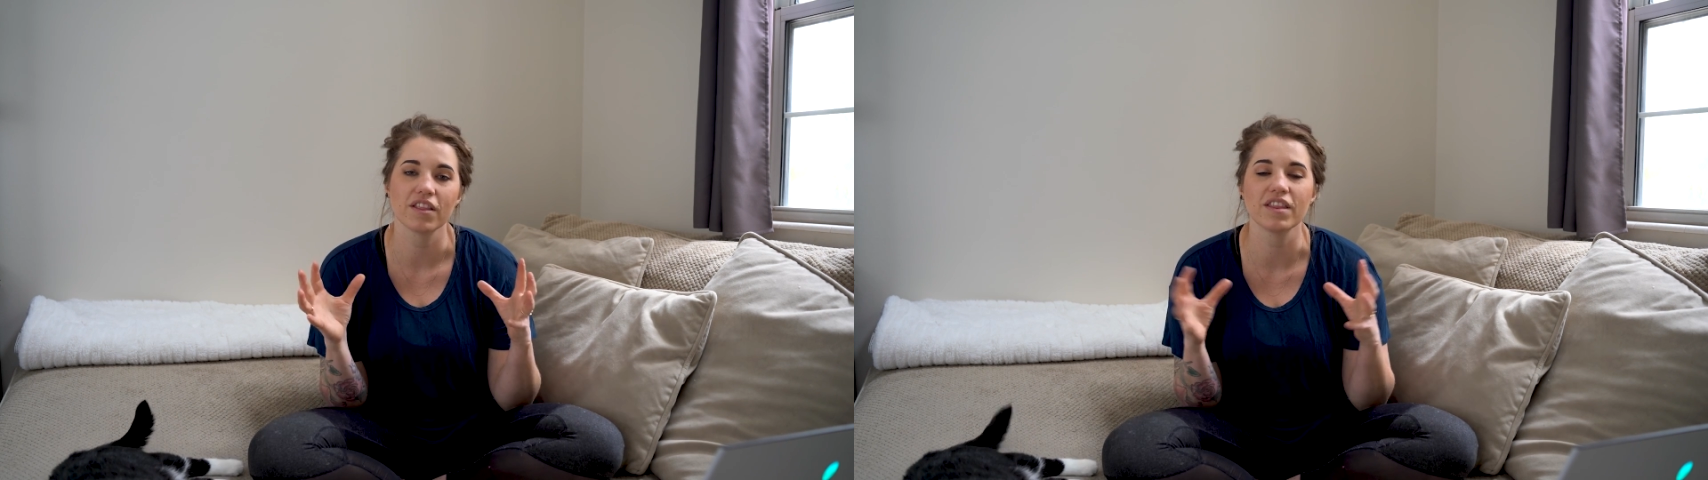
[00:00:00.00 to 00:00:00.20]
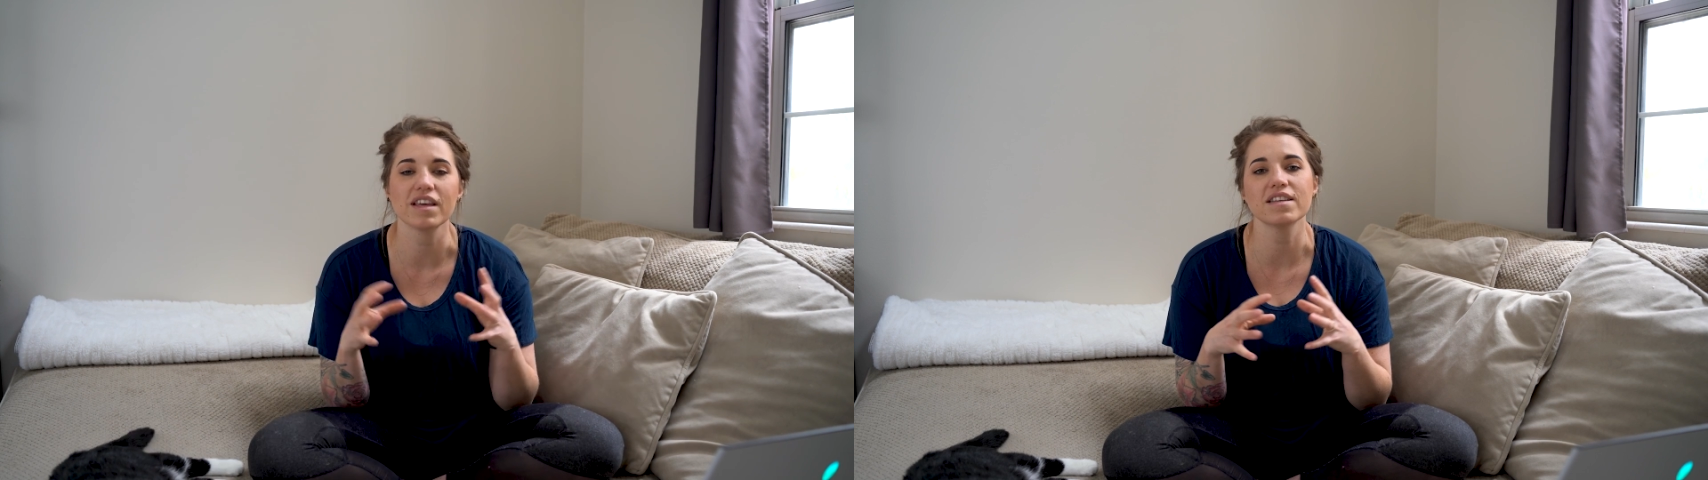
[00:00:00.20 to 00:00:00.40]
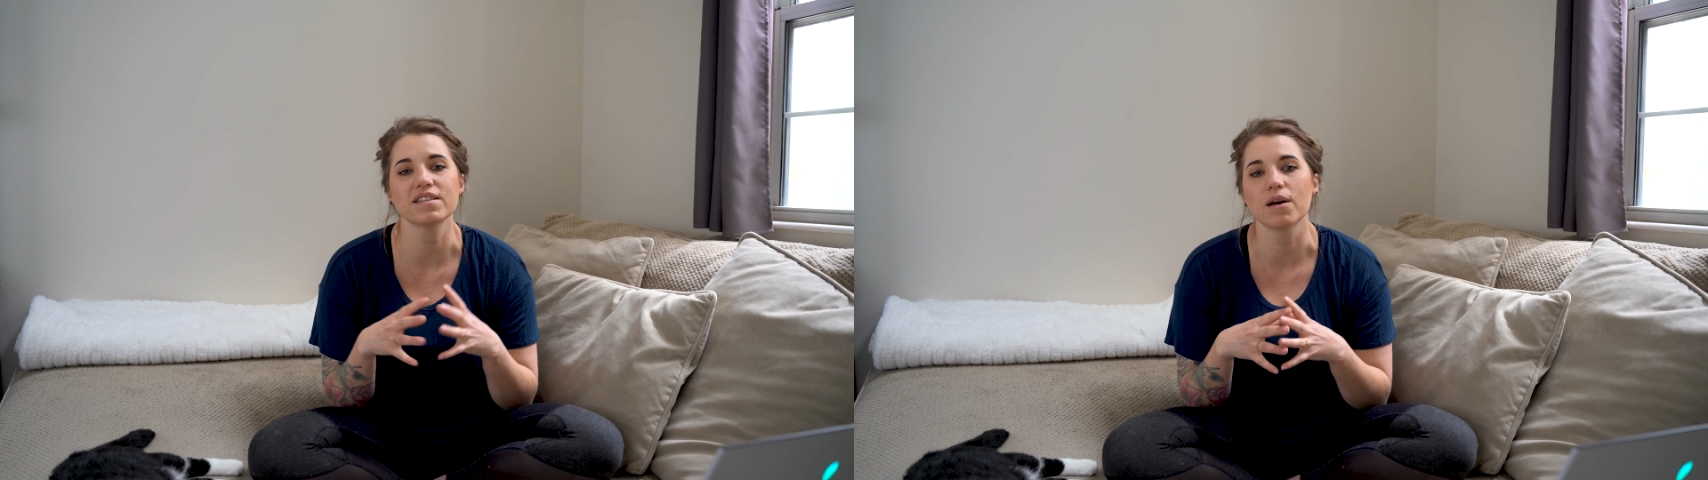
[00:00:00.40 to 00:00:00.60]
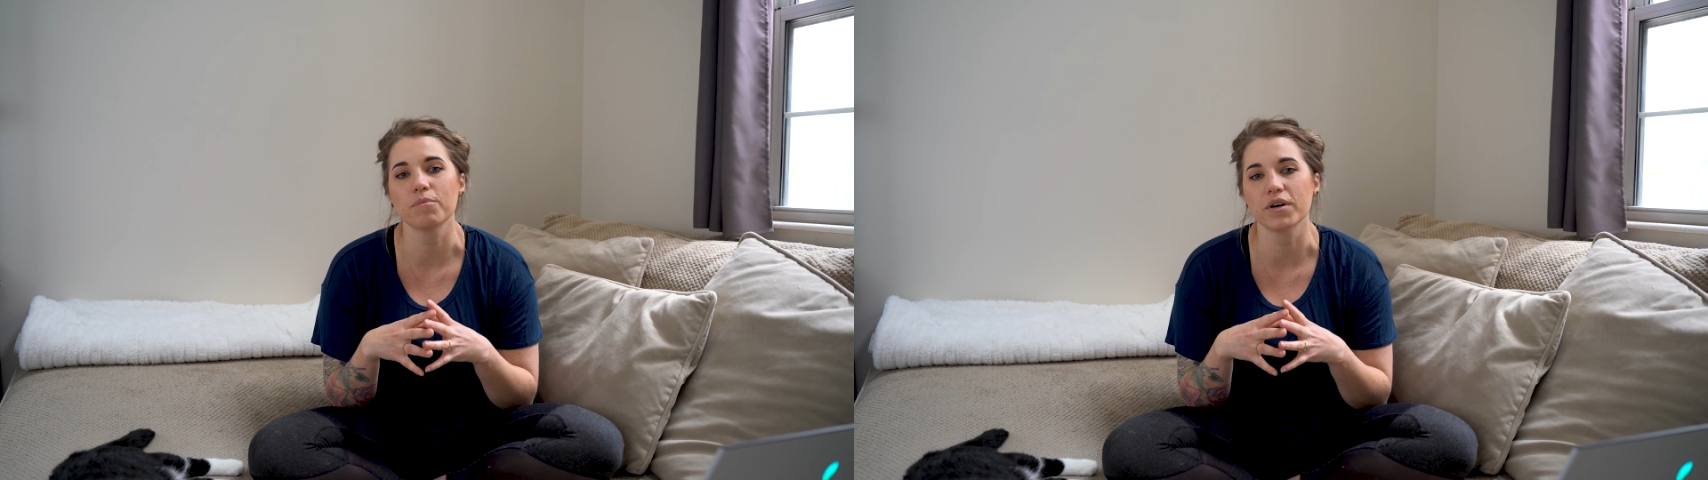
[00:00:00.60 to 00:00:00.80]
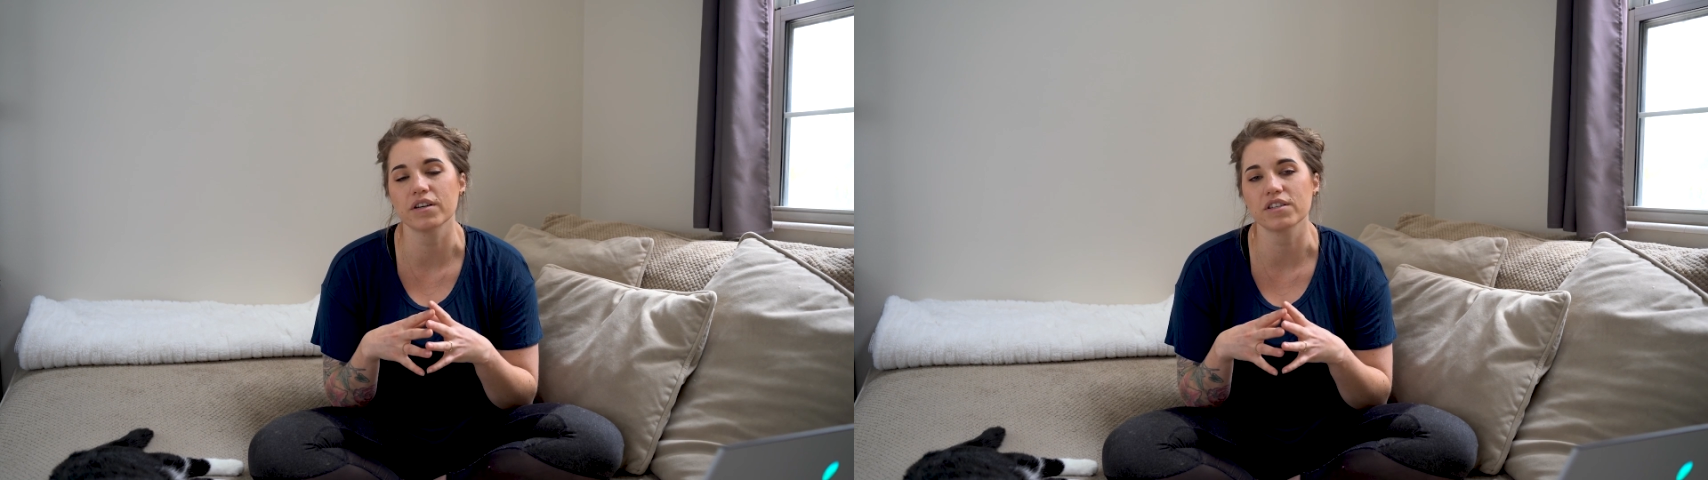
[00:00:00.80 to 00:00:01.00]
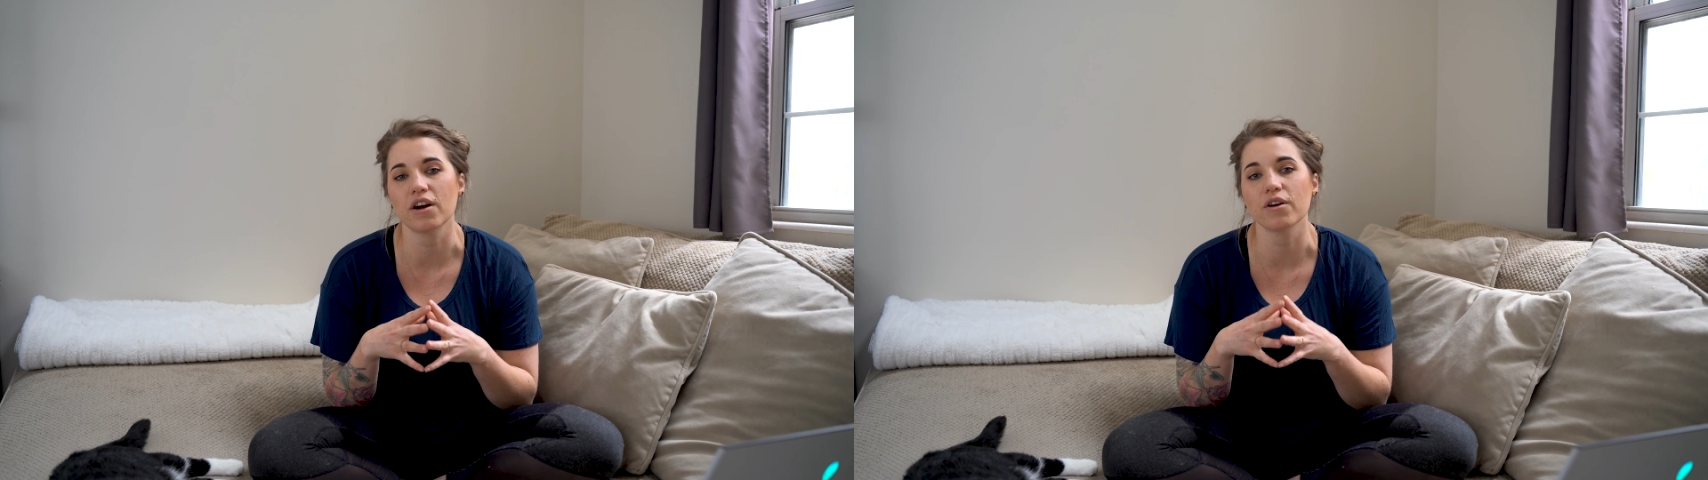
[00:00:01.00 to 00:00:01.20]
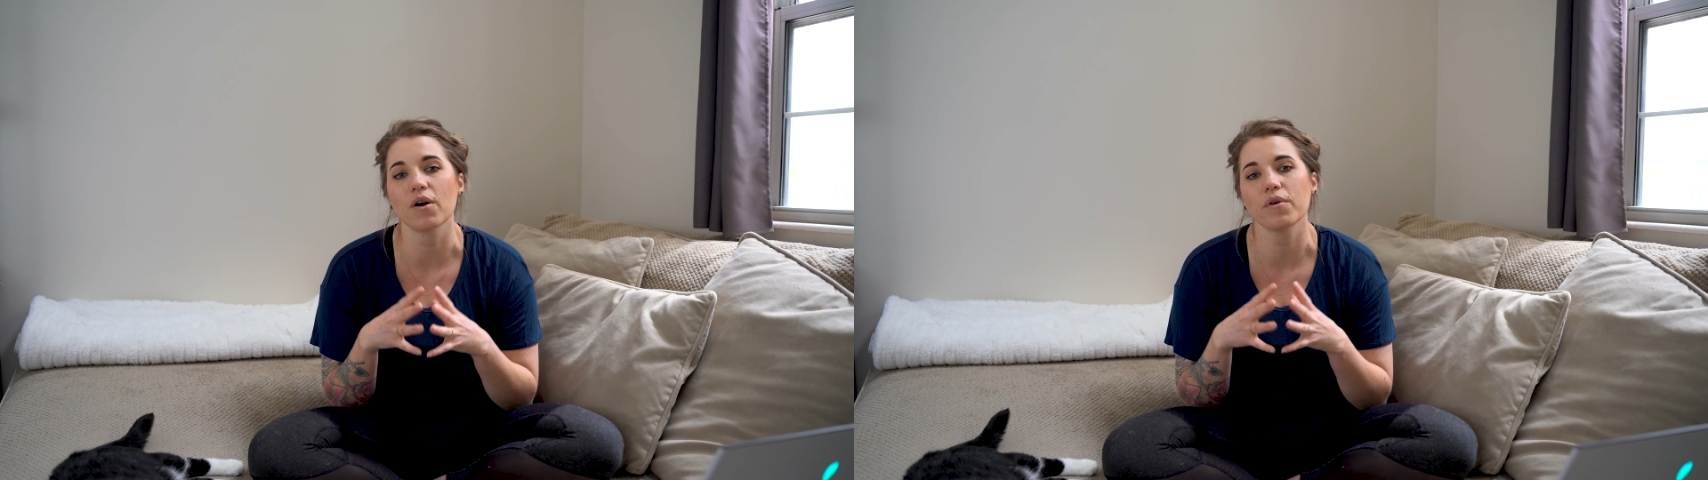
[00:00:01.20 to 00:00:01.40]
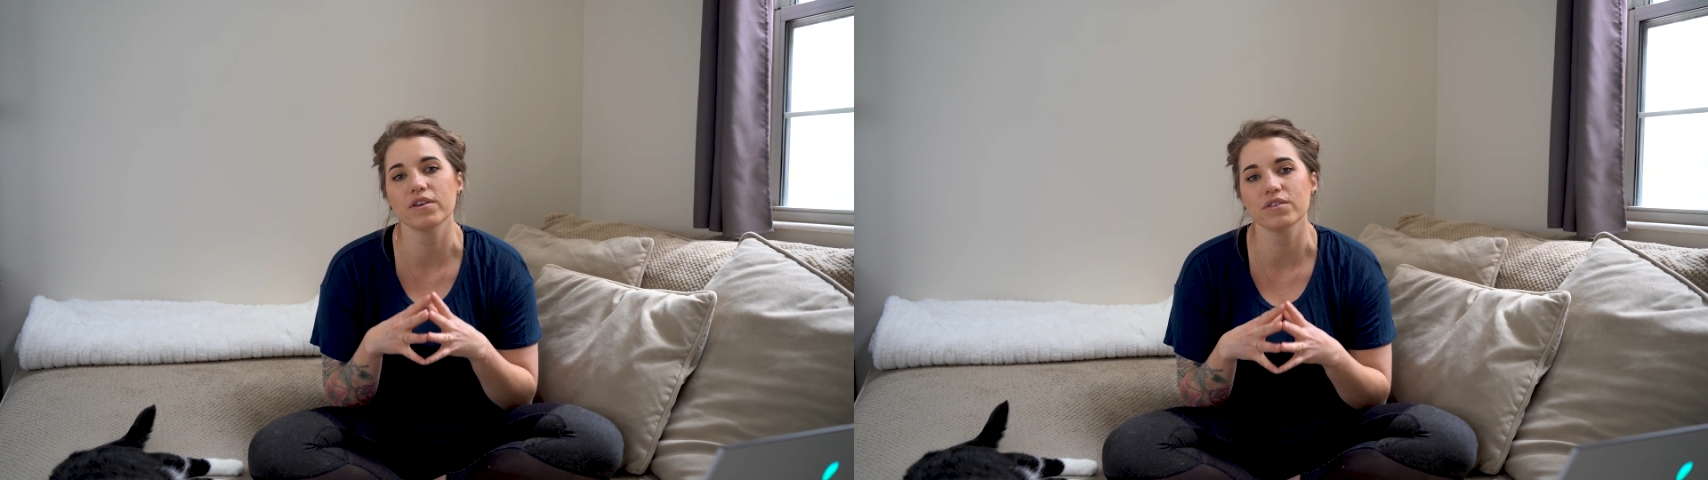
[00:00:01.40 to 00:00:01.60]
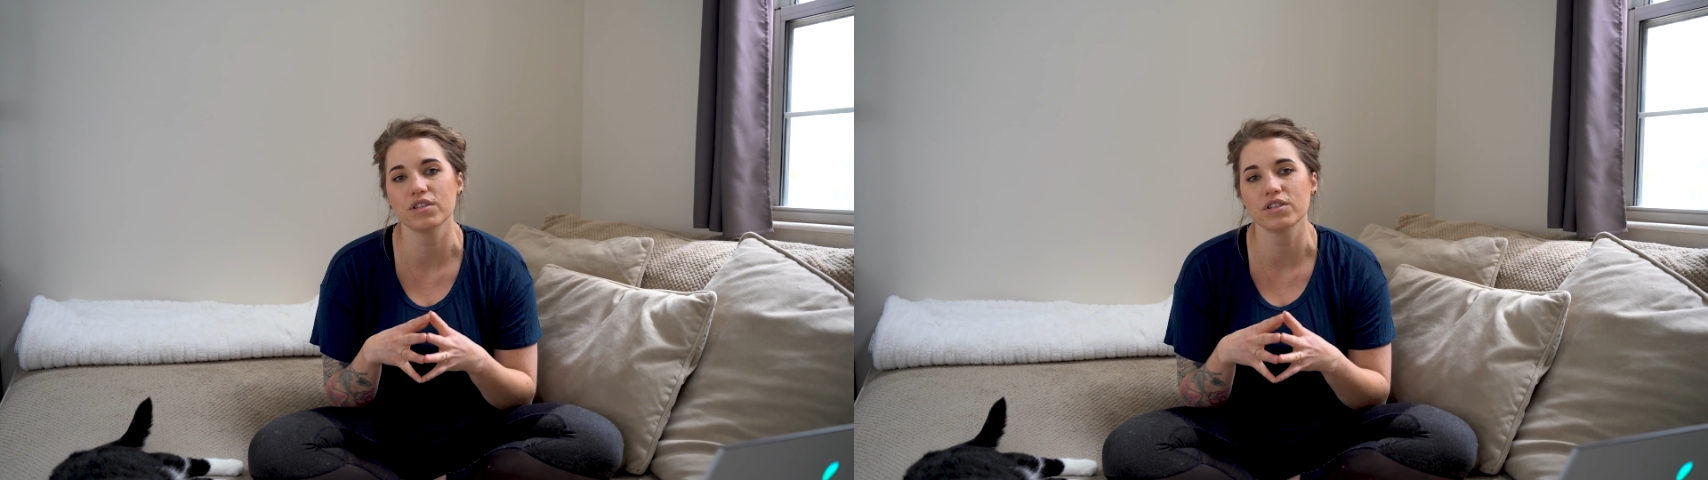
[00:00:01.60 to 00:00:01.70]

these numbers are going to